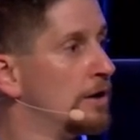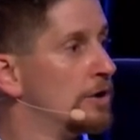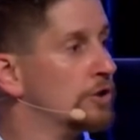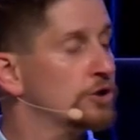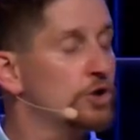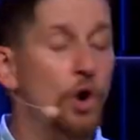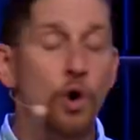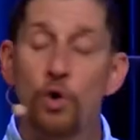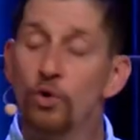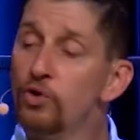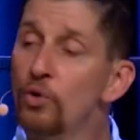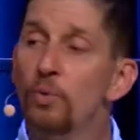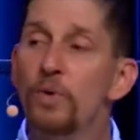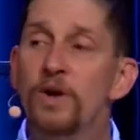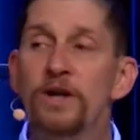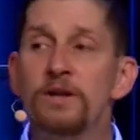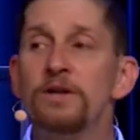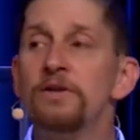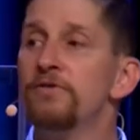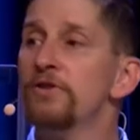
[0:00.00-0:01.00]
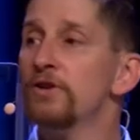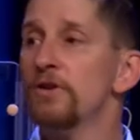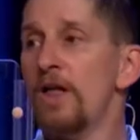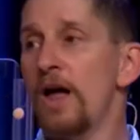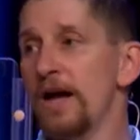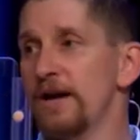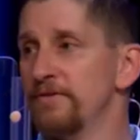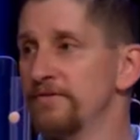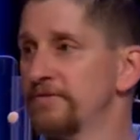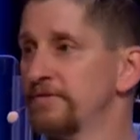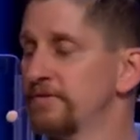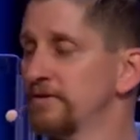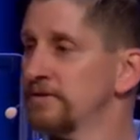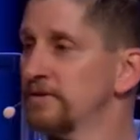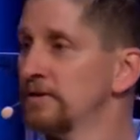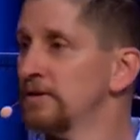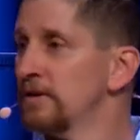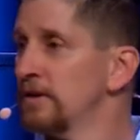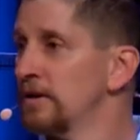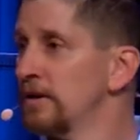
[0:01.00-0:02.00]
to hold the wheel of your life,
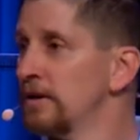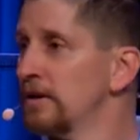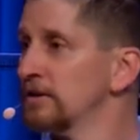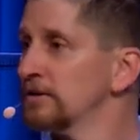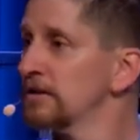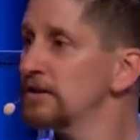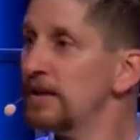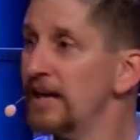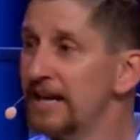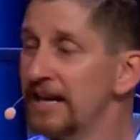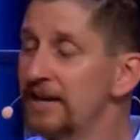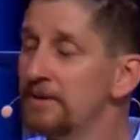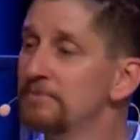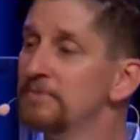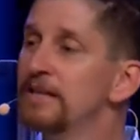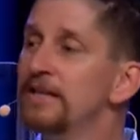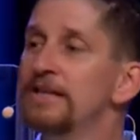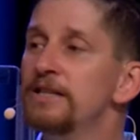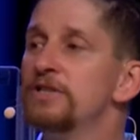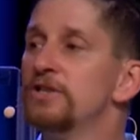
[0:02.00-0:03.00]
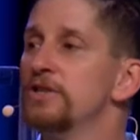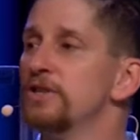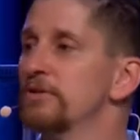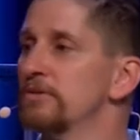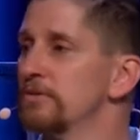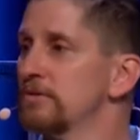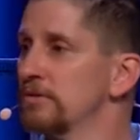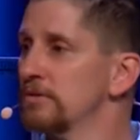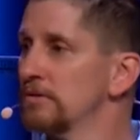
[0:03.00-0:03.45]
to let Him lead you?